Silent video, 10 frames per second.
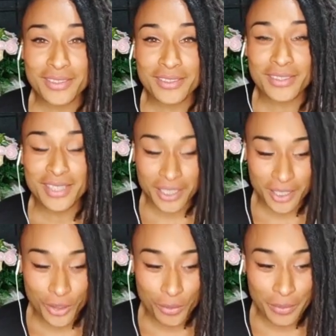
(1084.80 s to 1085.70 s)
a
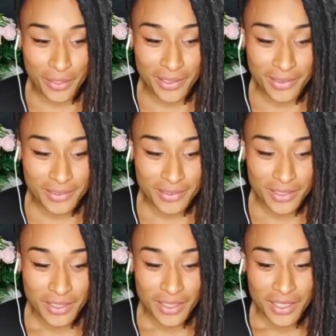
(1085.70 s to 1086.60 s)
little bit.
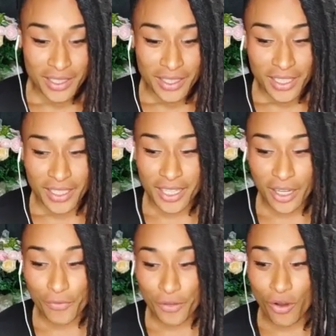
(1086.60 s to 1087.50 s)
And out
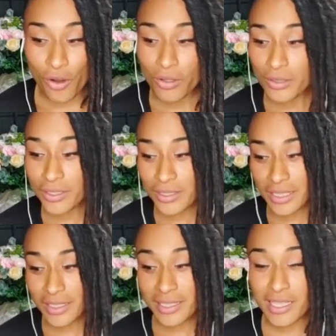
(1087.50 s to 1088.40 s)
of all the
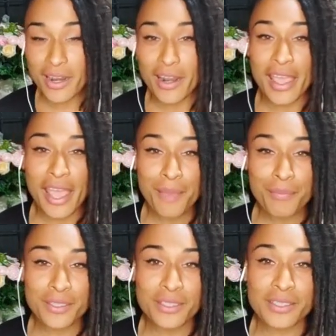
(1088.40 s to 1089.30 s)
things that are
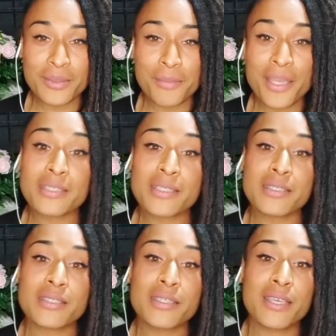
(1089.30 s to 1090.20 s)
happening, the
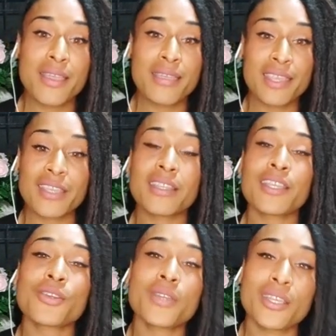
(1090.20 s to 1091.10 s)
best thing that
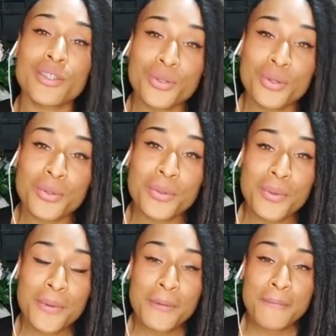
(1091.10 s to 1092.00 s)
you can do
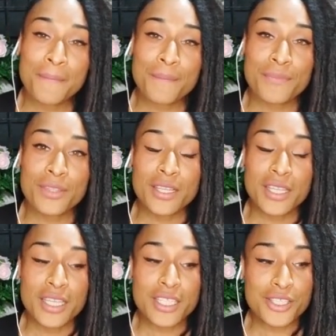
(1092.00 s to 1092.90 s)

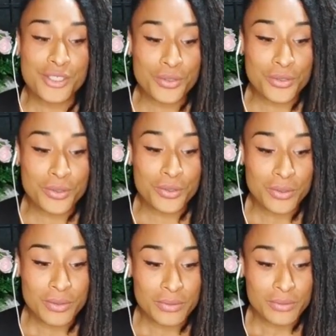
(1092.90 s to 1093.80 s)
is to
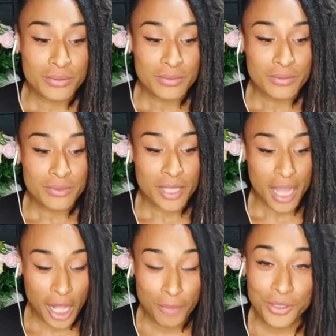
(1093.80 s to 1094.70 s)

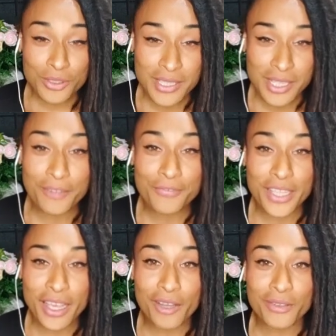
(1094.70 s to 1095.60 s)
calm yourself
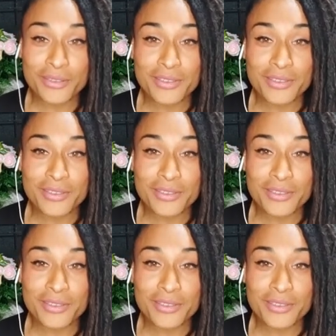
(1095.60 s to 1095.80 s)
down